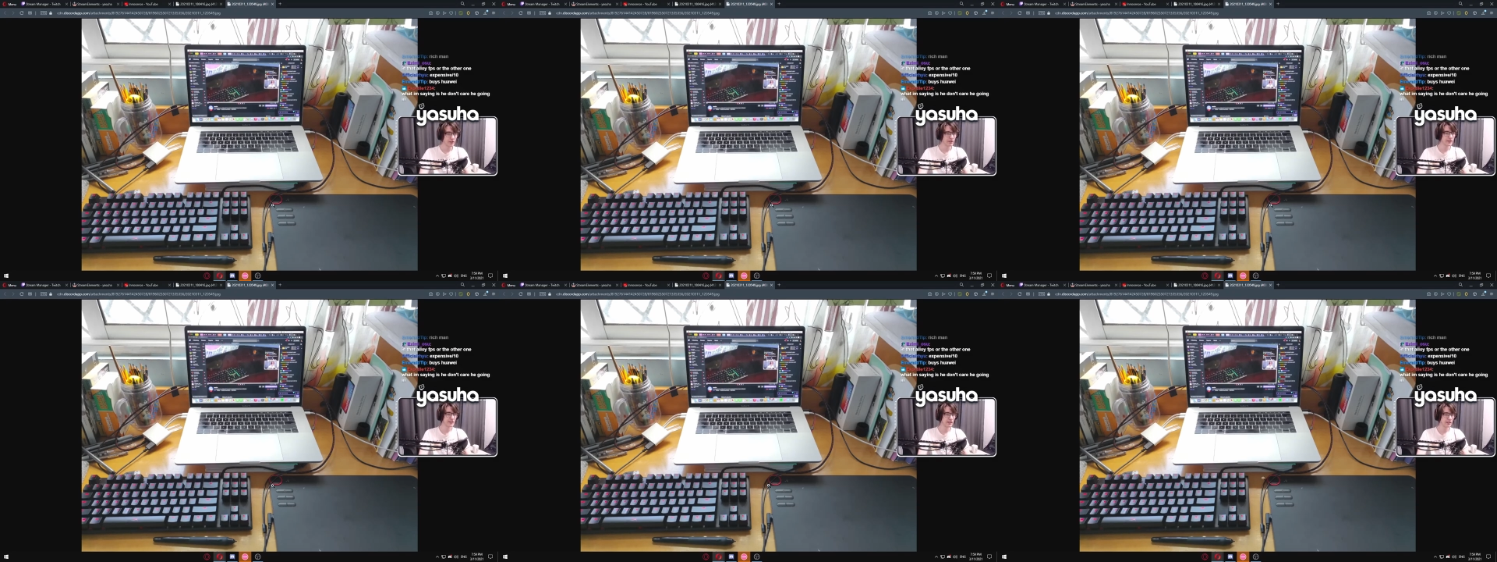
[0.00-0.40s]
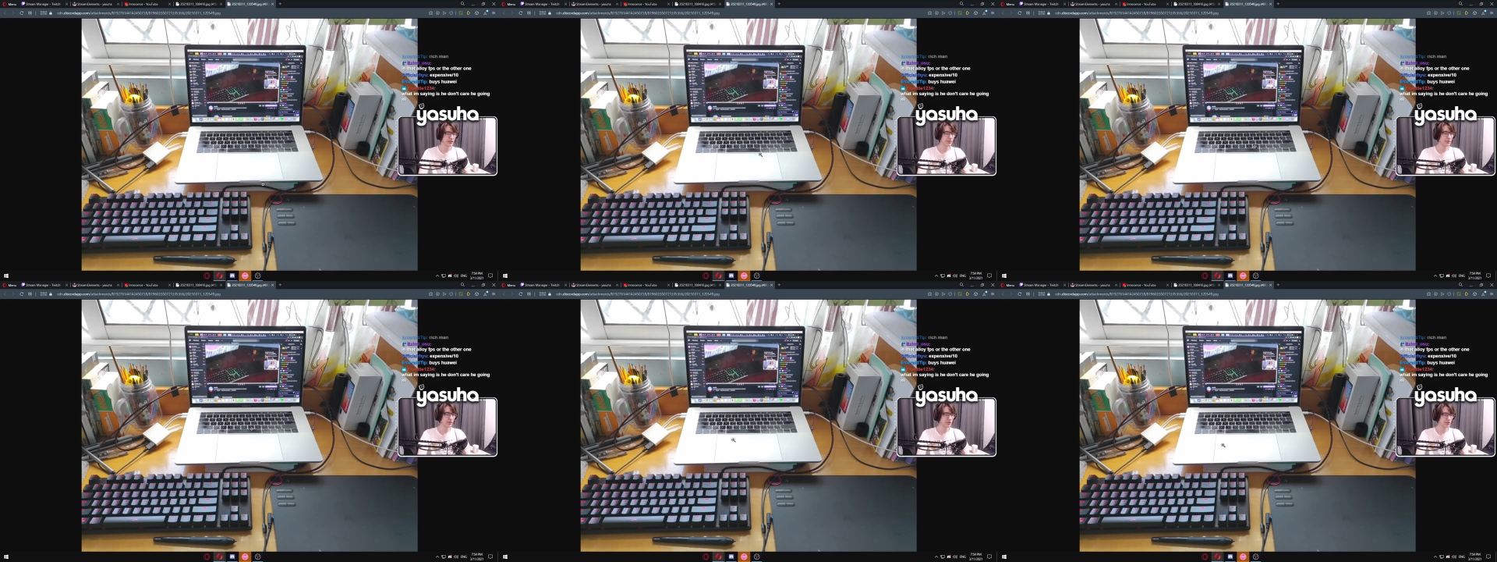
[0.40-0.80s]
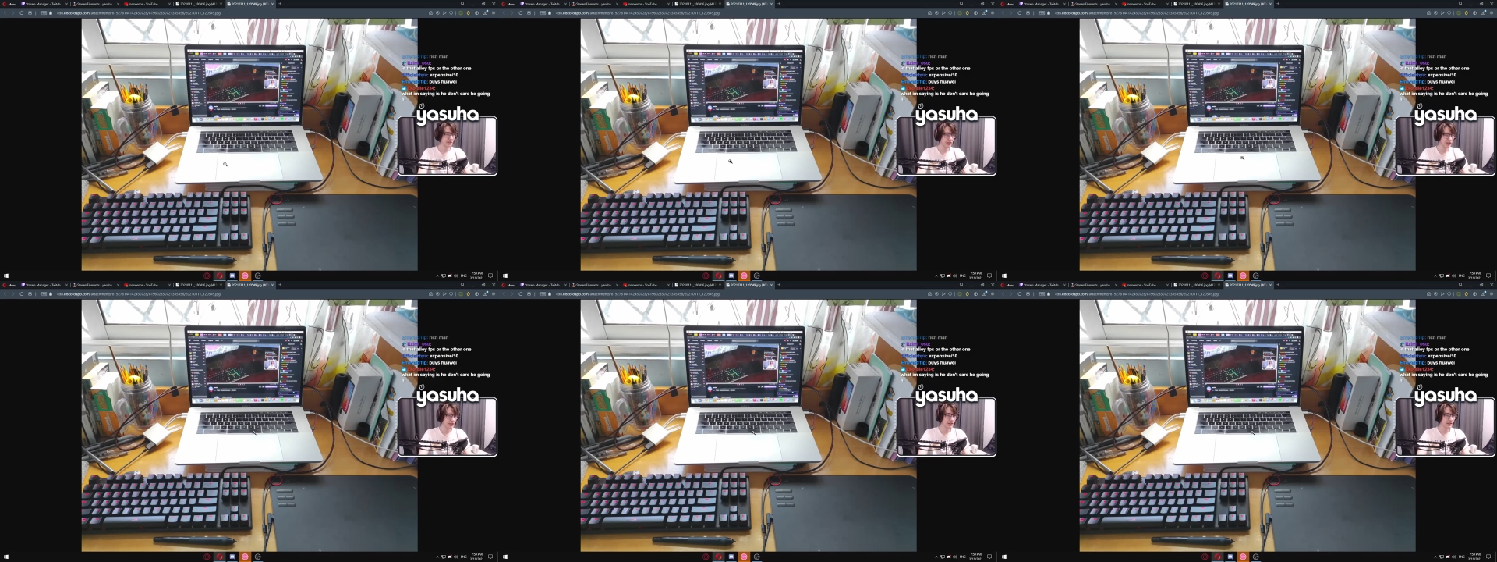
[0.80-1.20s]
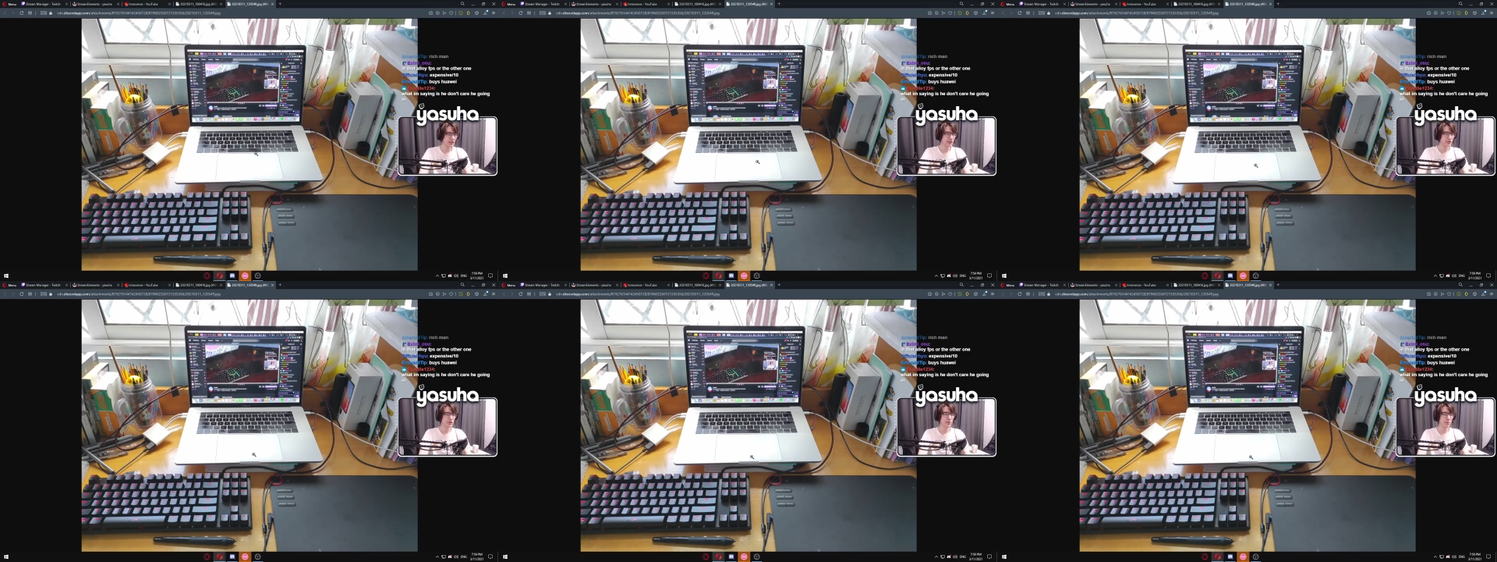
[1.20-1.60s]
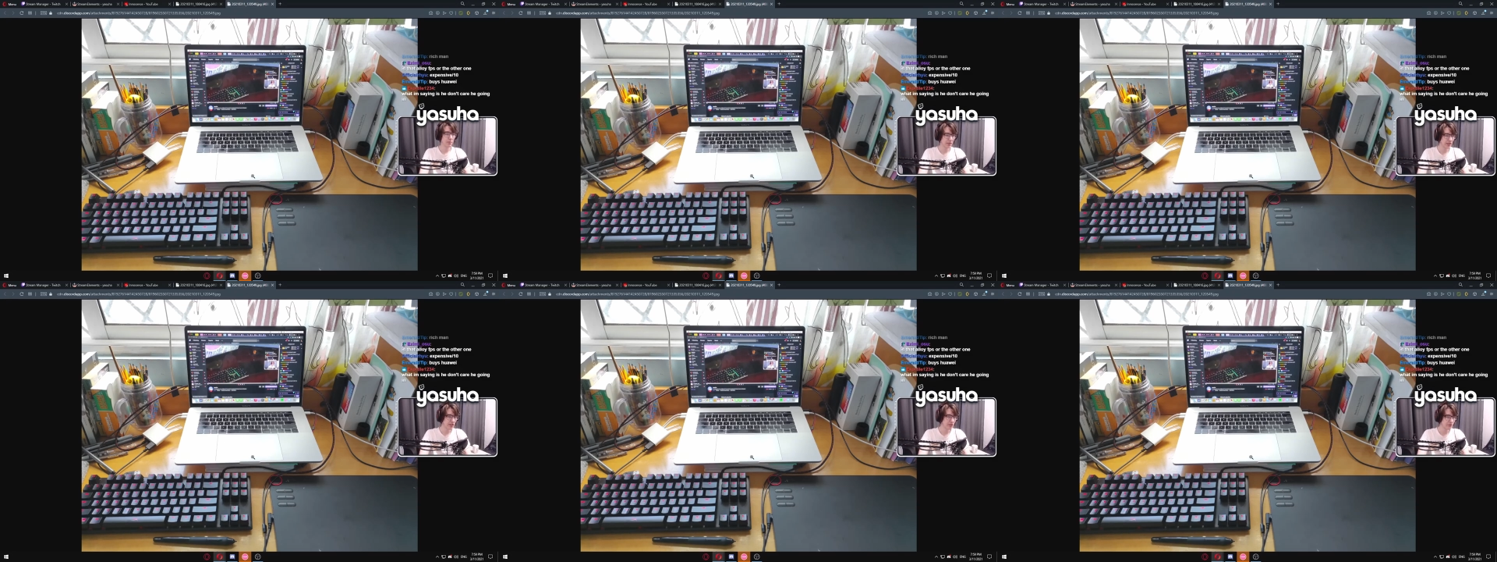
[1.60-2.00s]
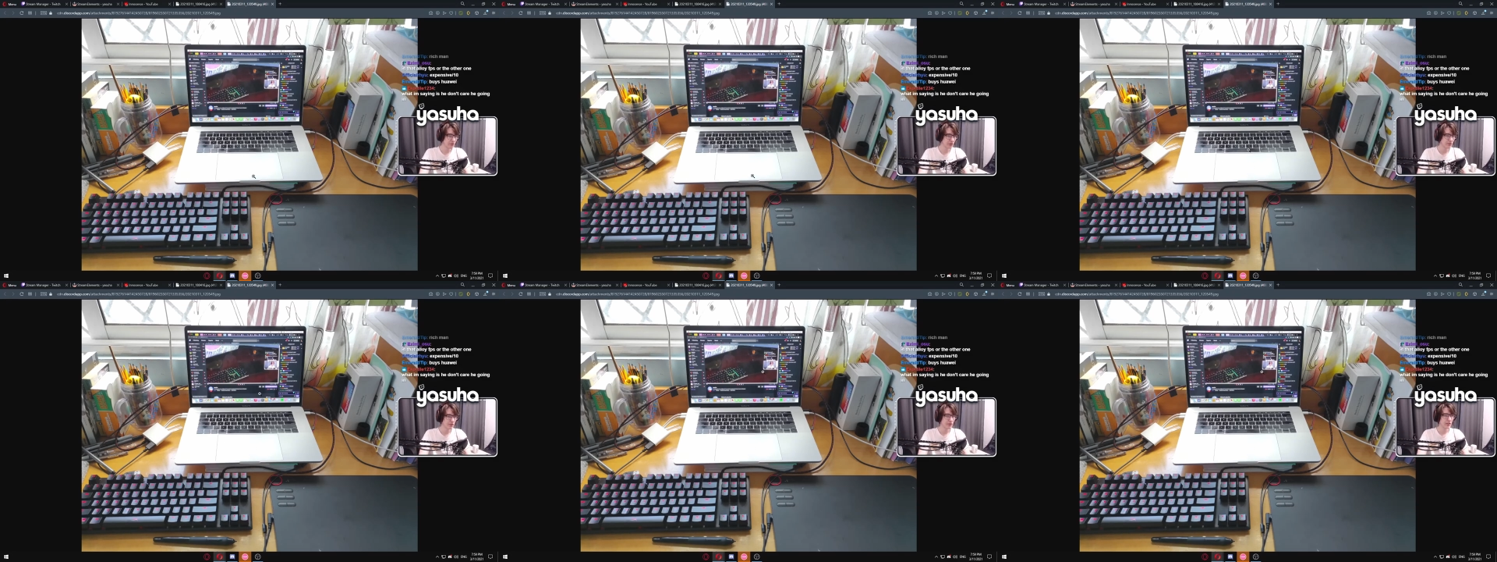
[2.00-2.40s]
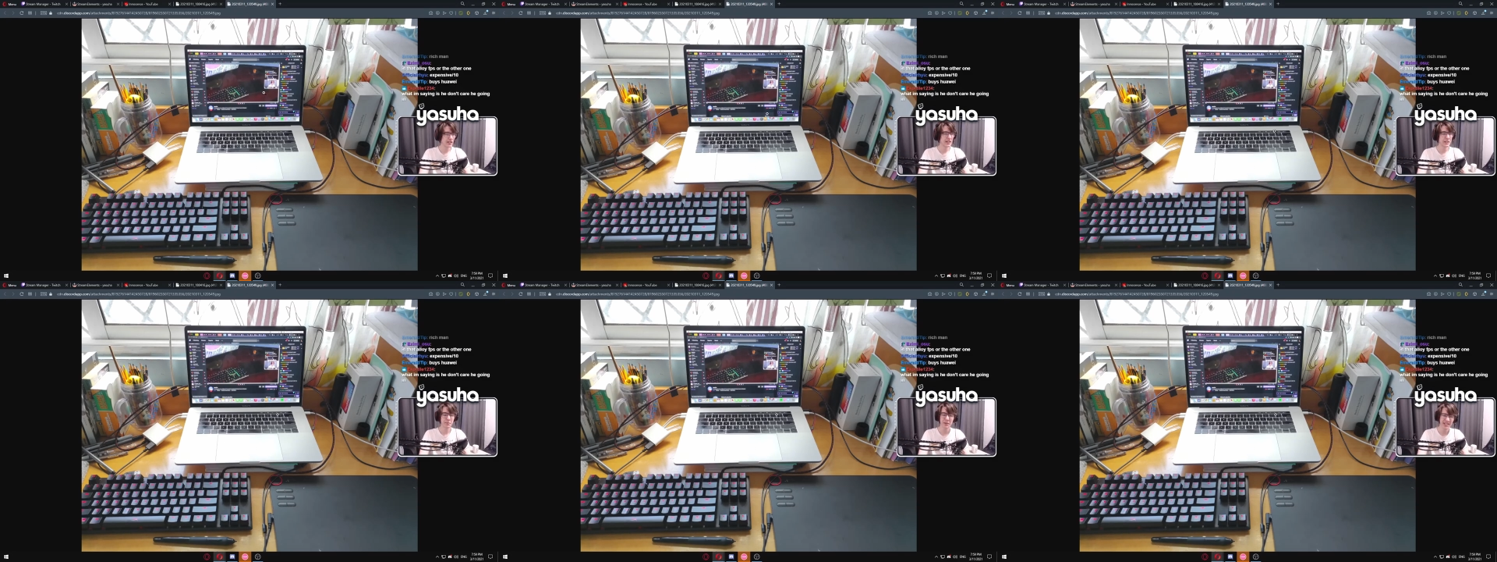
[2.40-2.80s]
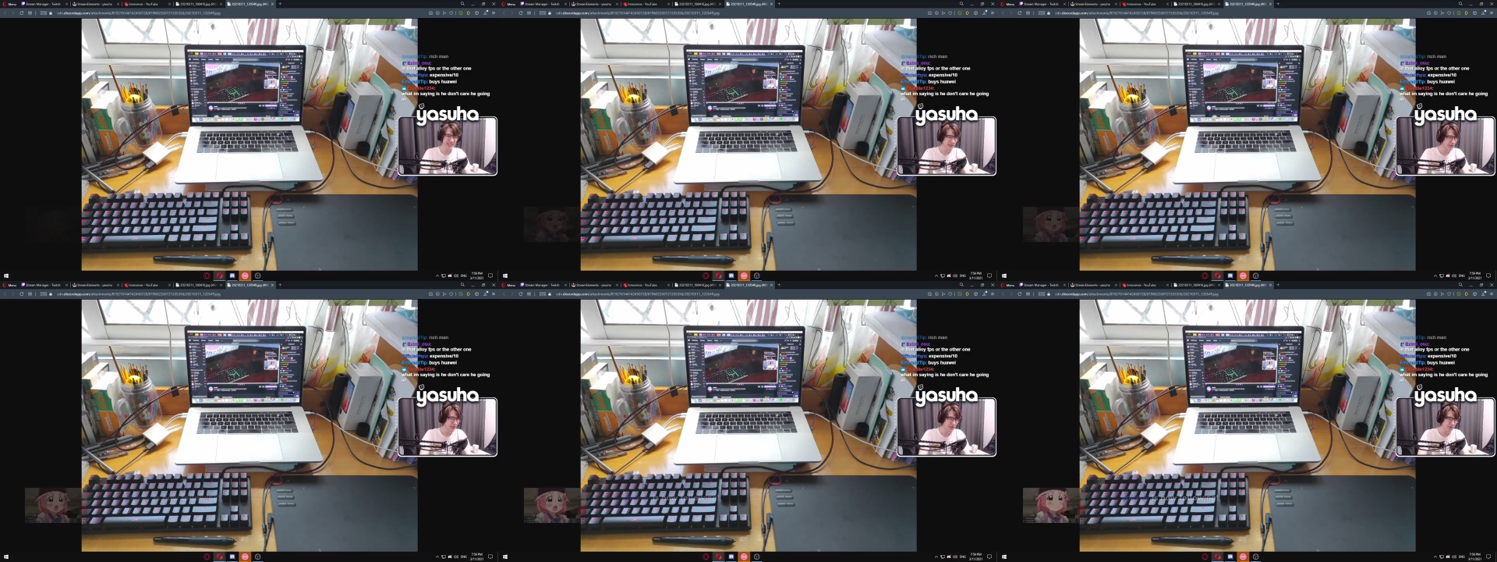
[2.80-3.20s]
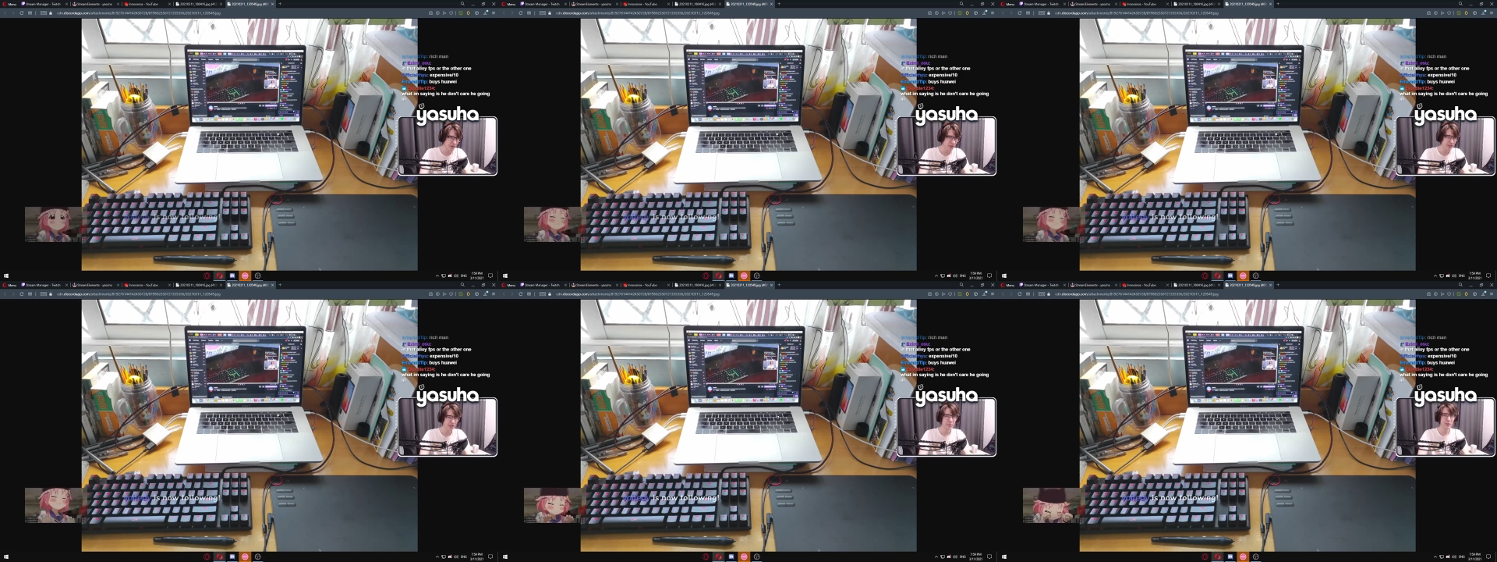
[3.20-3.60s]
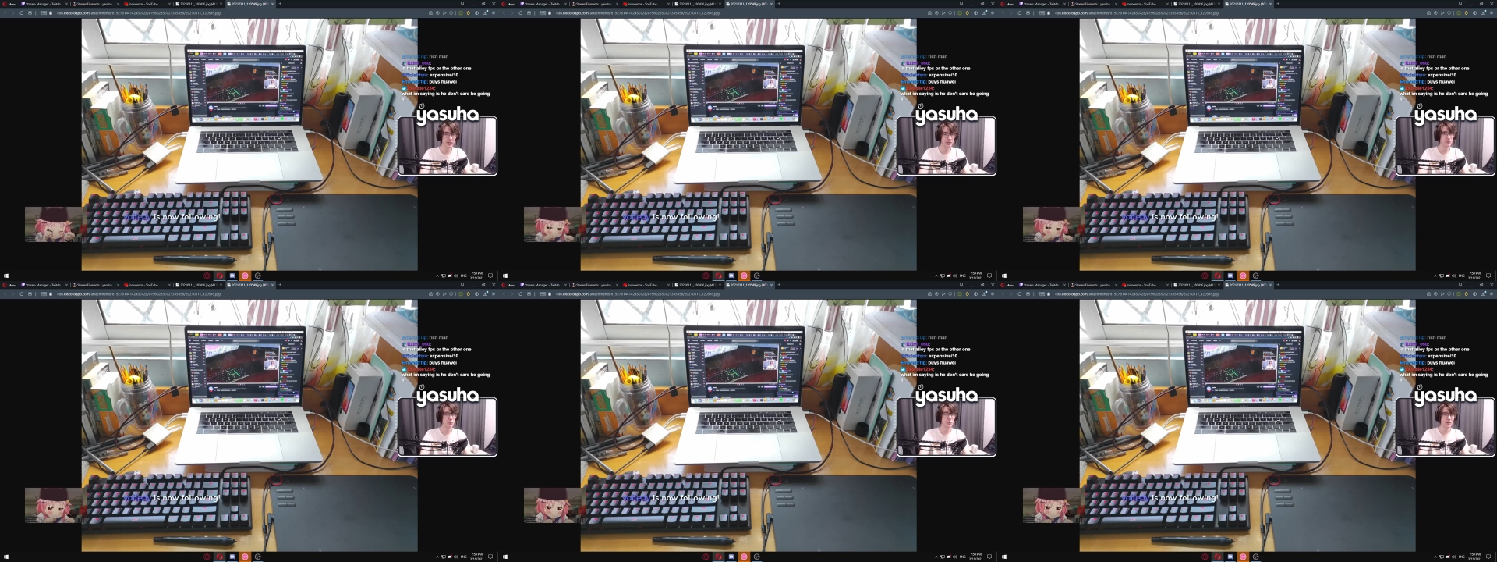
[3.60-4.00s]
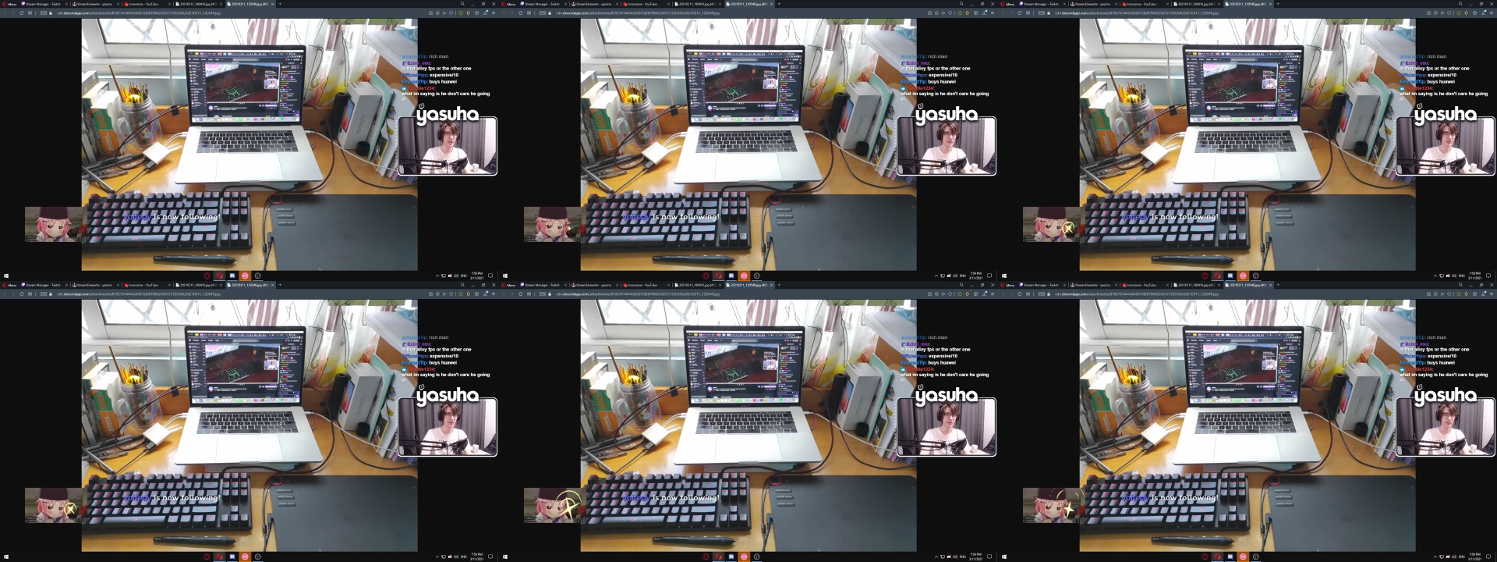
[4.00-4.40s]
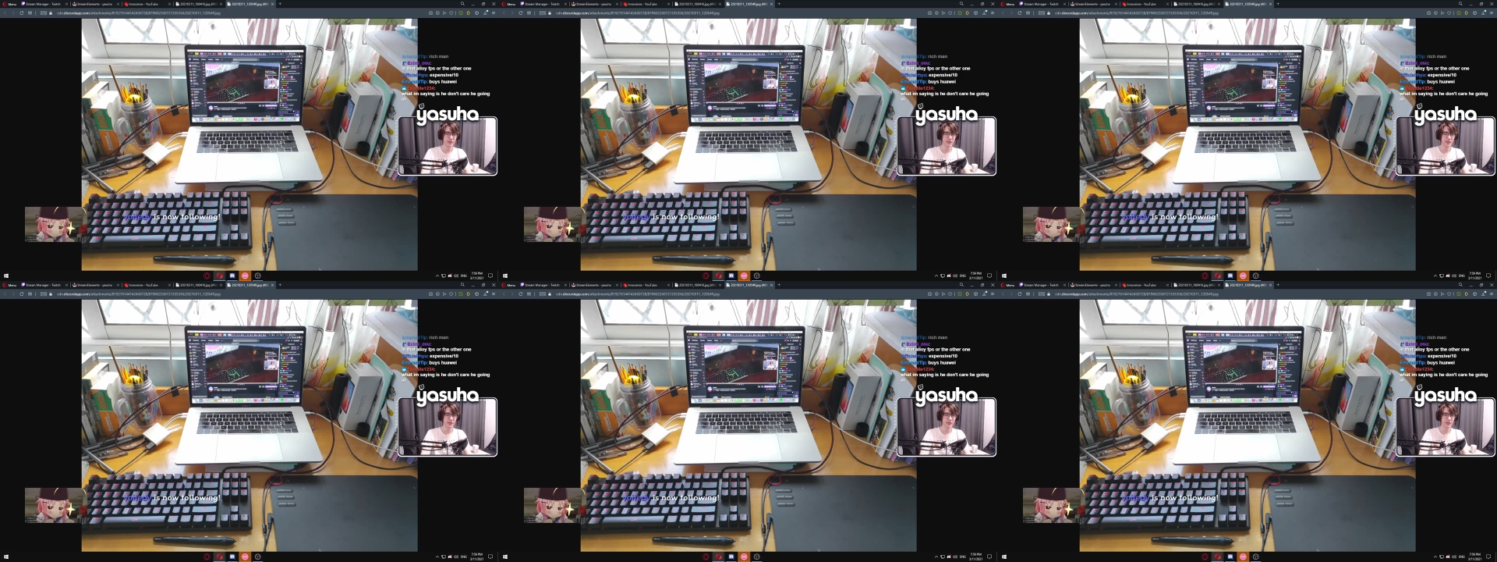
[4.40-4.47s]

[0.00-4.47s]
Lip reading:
No face is visible, so there are no lips to read.